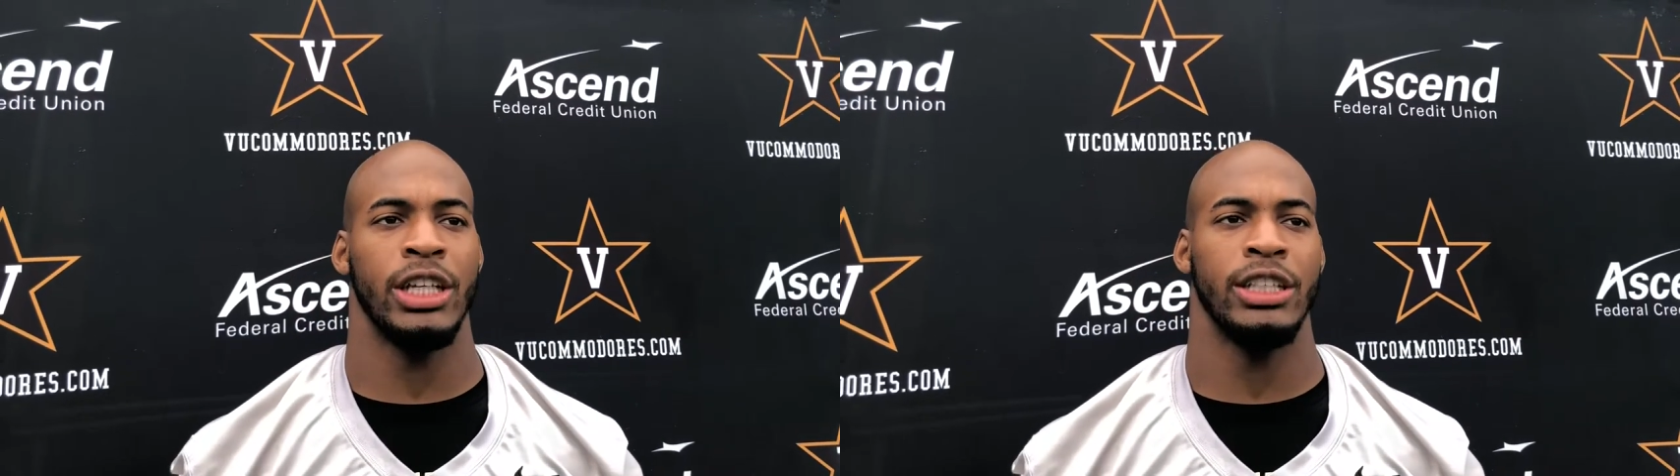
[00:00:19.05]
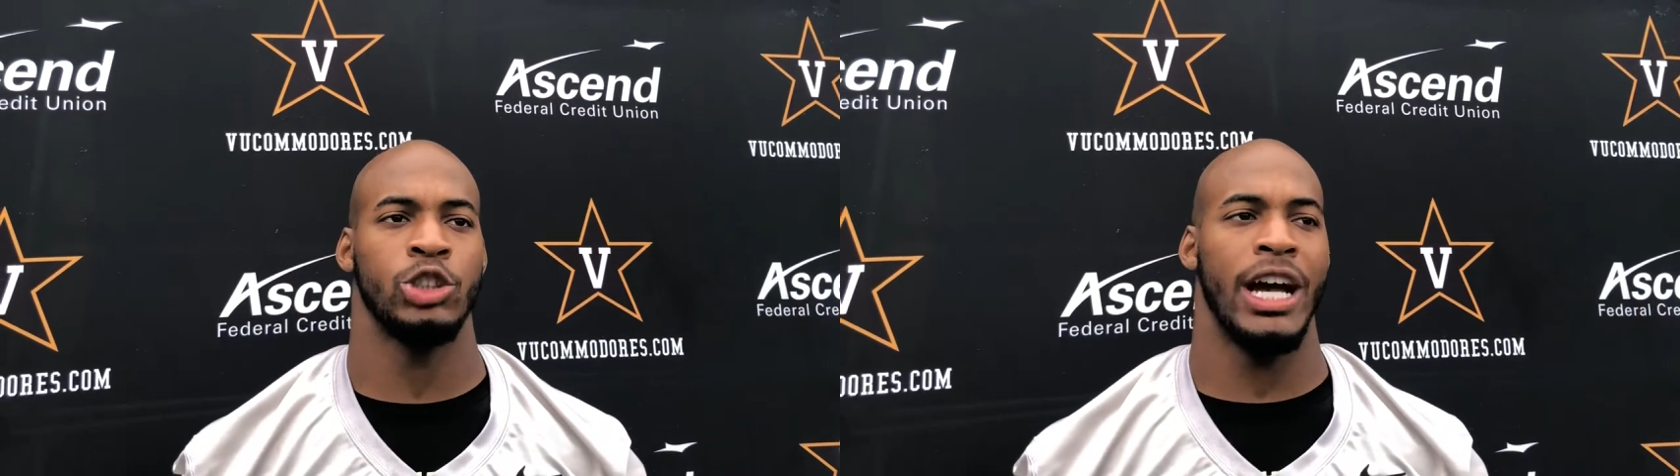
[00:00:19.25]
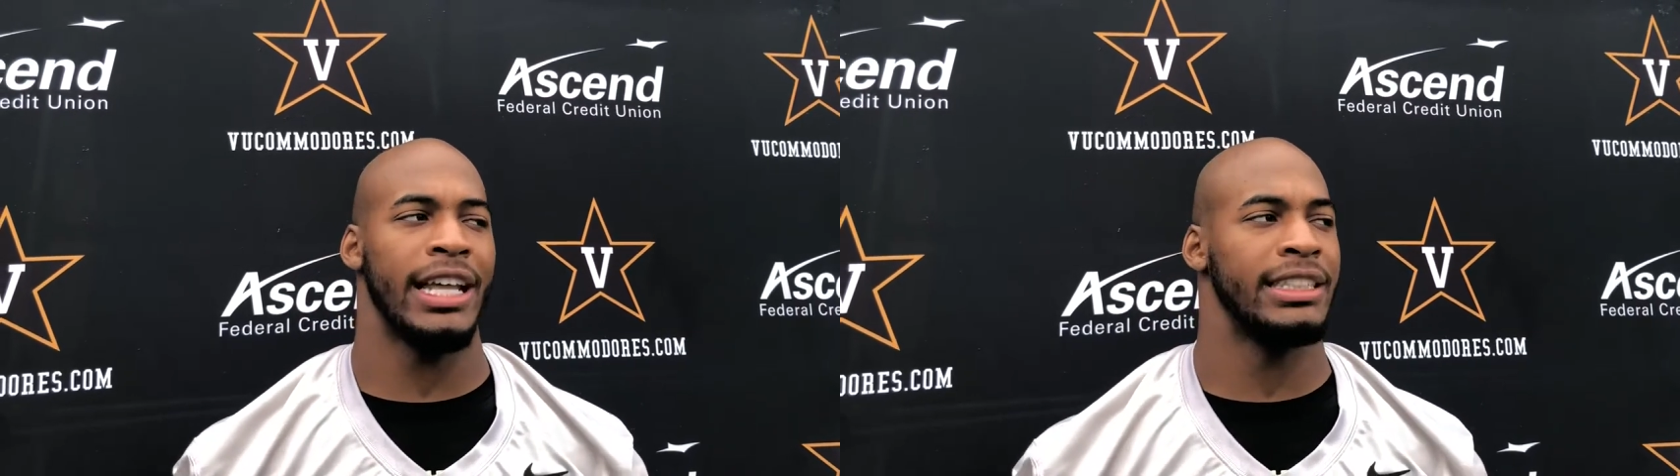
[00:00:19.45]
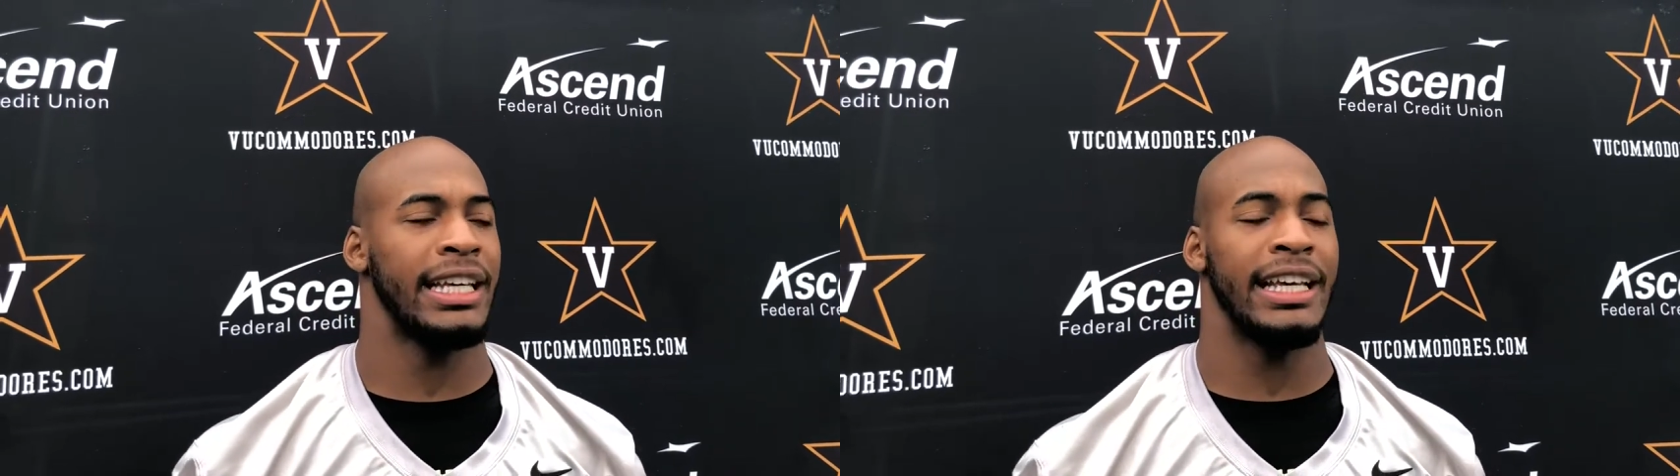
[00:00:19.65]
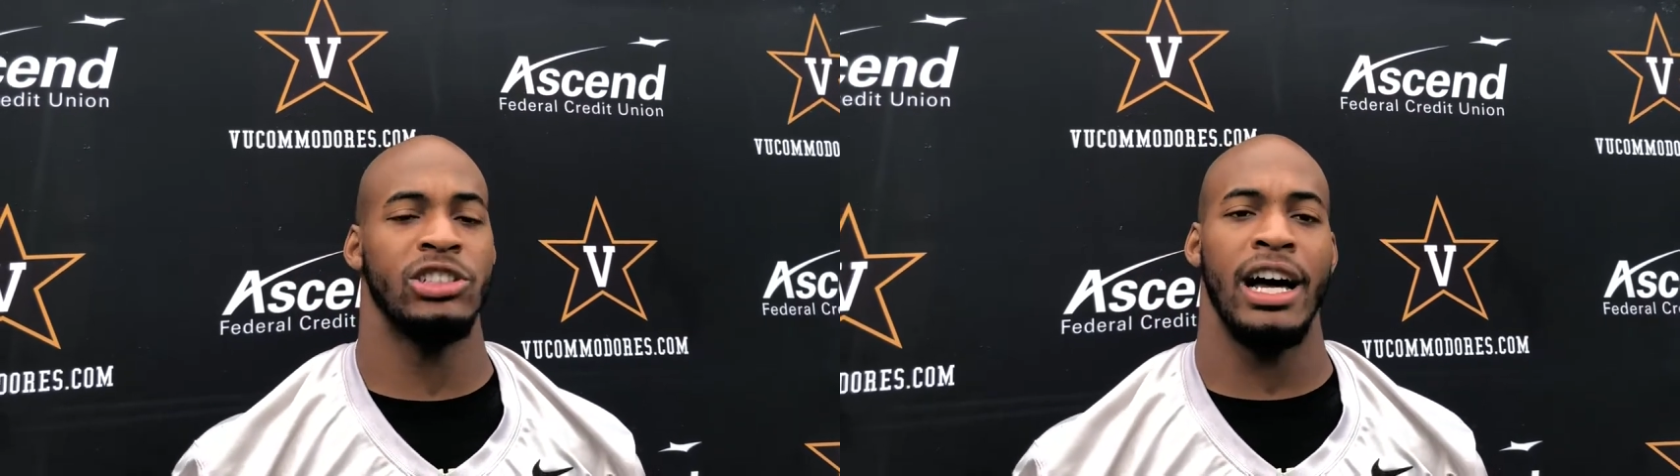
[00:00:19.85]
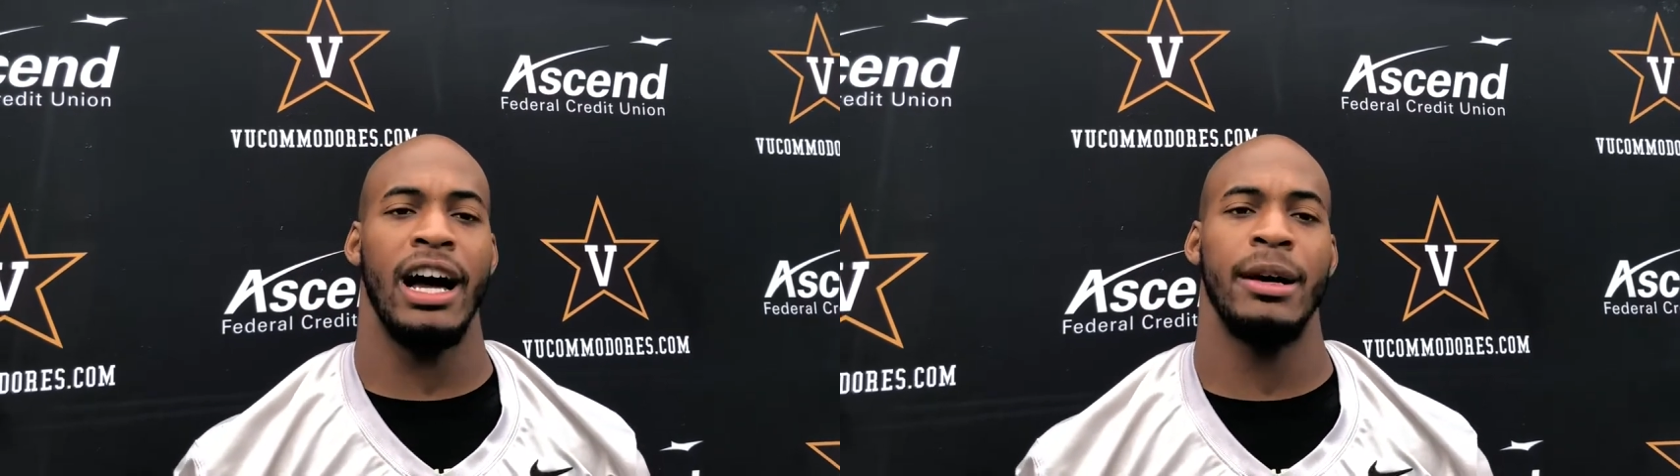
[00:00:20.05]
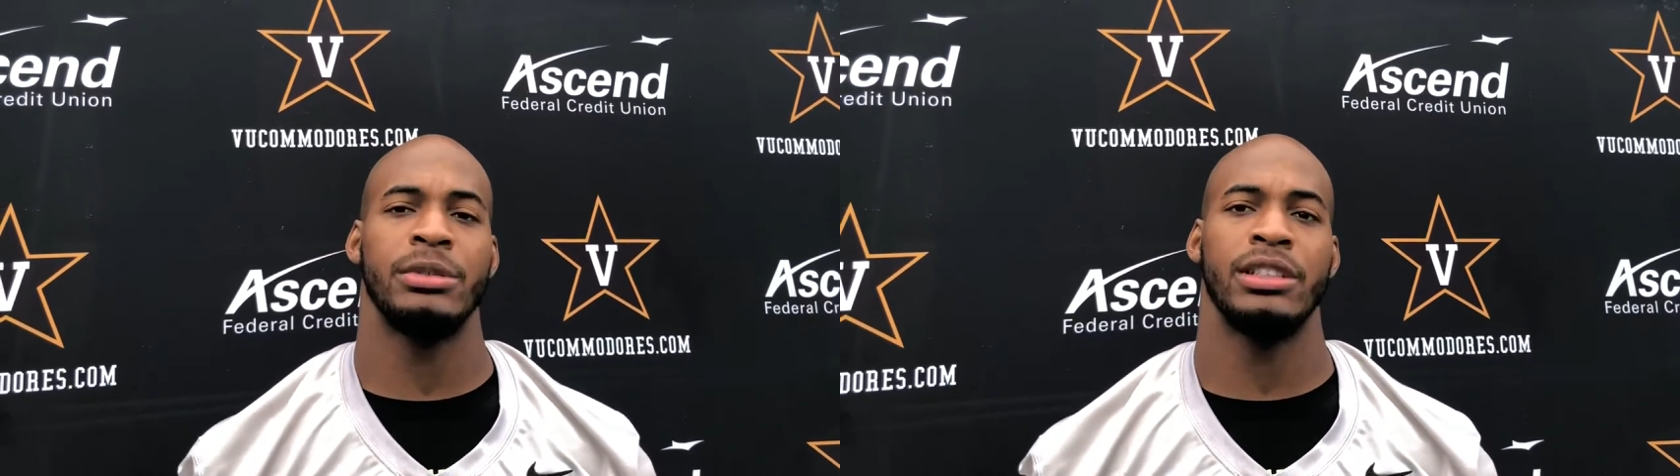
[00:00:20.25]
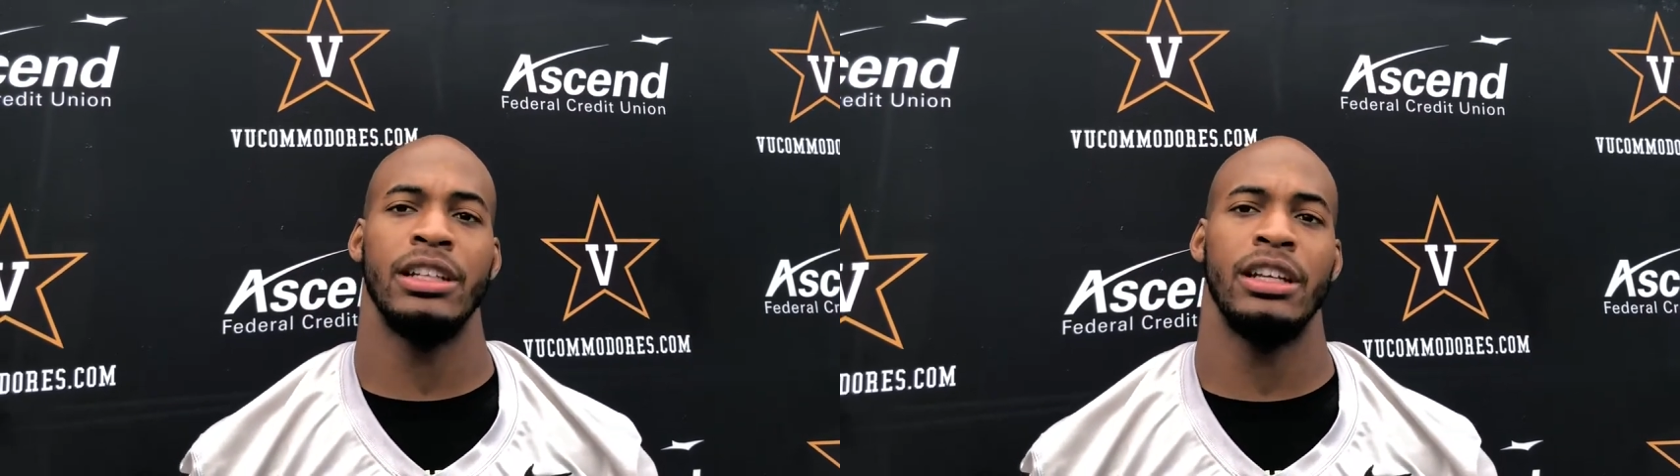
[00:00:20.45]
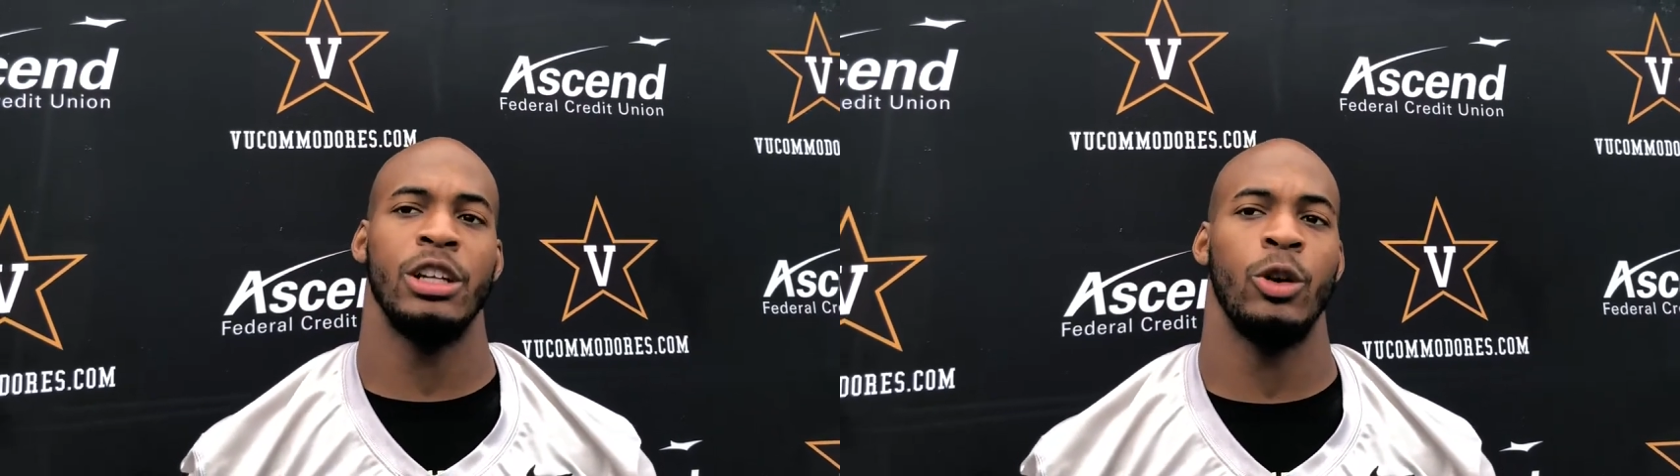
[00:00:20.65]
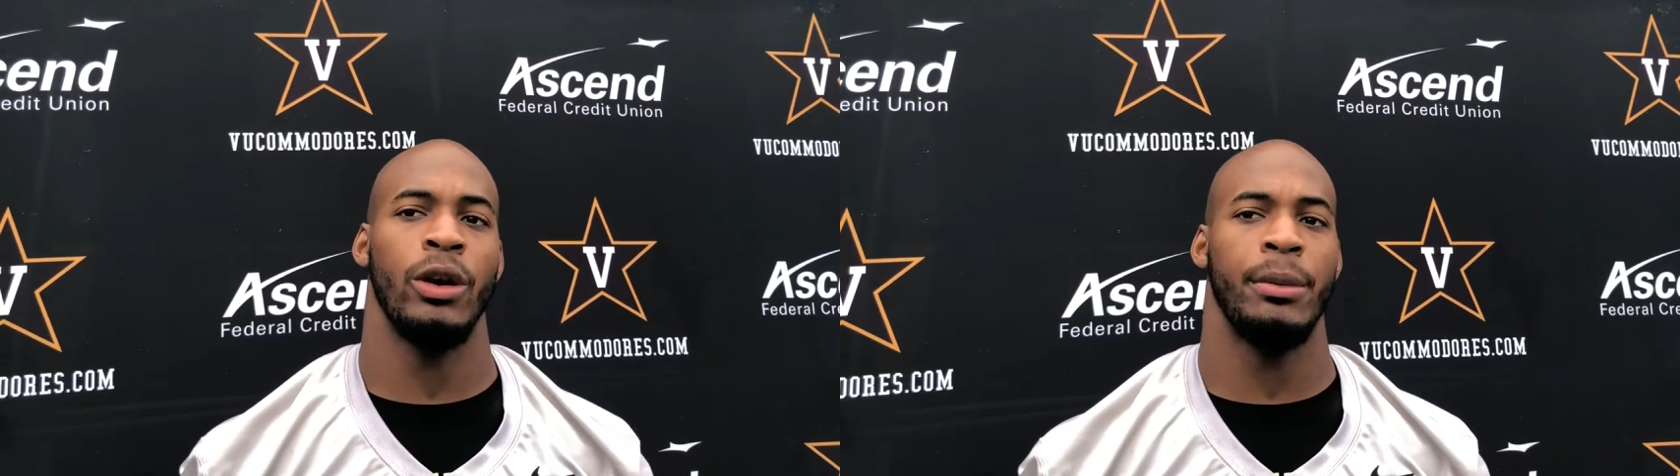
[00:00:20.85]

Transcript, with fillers: and trying to take jobs and, you know,